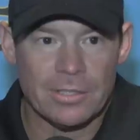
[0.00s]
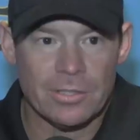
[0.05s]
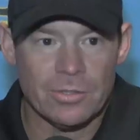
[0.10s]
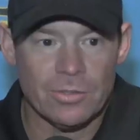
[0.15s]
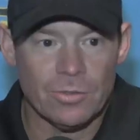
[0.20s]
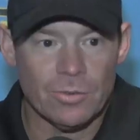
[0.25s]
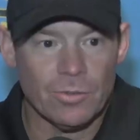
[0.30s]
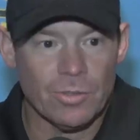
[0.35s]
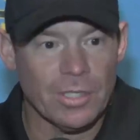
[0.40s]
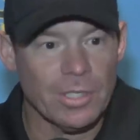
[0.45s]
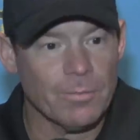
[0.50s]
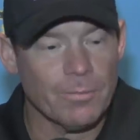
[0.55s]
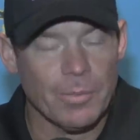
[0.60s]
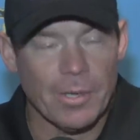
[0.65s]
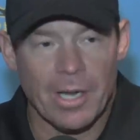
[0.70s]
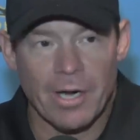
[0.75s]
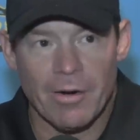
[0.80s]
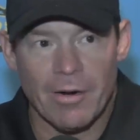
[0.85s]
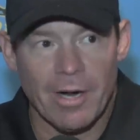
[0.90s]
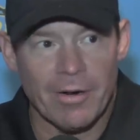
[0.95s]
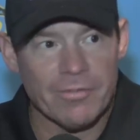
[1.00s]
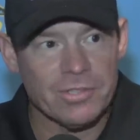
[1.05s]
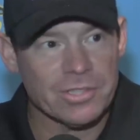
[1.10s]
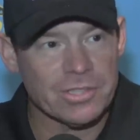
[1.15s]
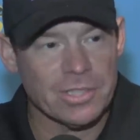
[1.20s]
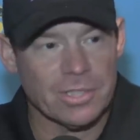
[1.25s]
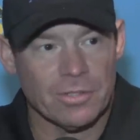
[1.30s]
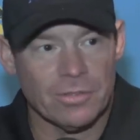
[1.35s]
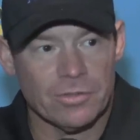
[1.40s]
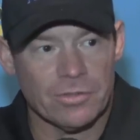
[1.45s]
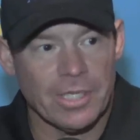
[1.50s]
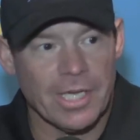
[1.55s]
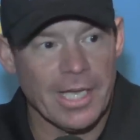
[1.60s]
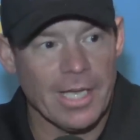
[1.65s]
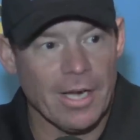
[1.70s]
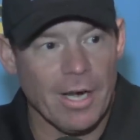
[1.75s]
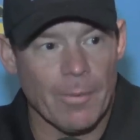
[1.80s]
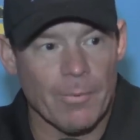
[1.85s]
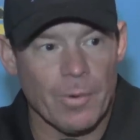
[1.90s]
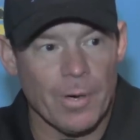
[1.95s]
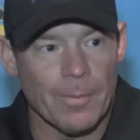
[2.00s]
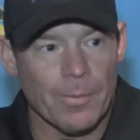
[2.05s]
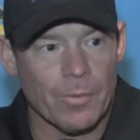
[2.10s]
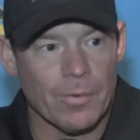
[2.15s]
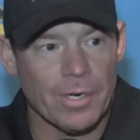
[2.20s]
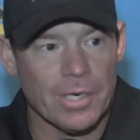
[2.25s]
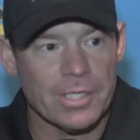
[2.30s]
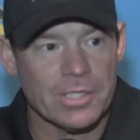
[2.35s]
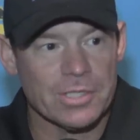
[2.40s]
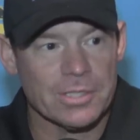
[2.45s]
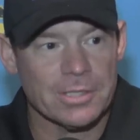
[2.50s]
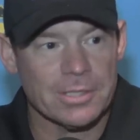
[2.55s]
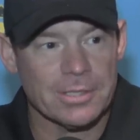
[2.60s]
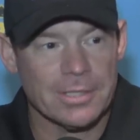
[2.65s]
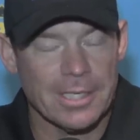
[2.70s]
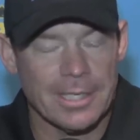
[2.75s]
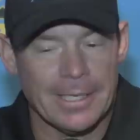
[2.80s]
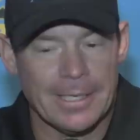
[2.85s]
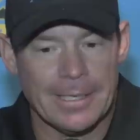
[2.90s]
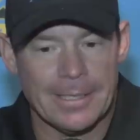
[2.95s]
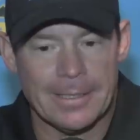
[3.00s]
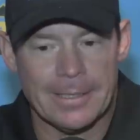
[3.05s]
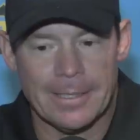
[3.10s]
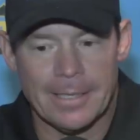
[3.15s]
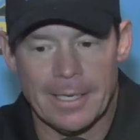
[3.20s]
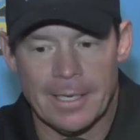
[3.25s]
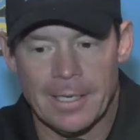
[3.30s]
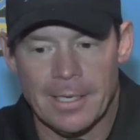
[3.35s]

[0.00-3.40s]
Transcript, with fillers: to get better every single day in our preparation, and uh,